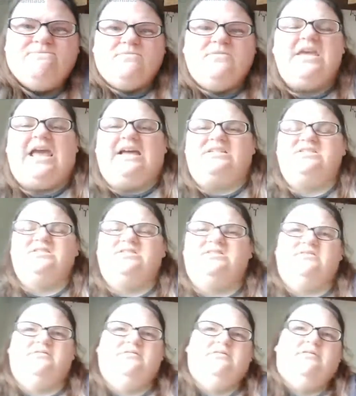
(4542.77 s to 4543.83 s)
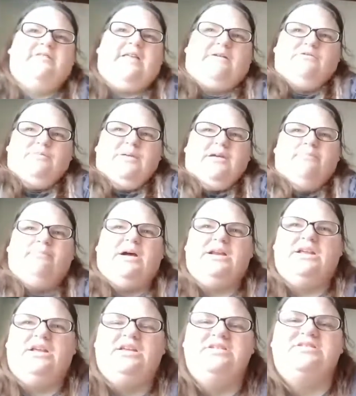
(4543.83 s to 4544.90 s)
Yes, that would be a
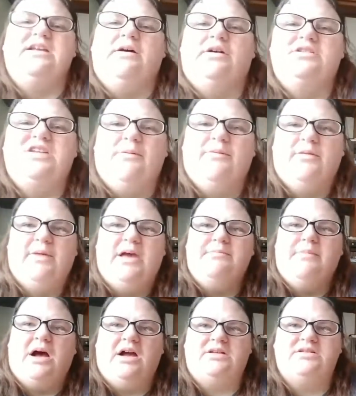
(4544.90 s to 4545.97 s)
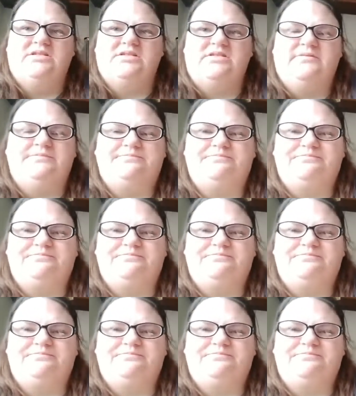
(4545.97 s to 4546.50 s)
buddy. He's now on top of the med box.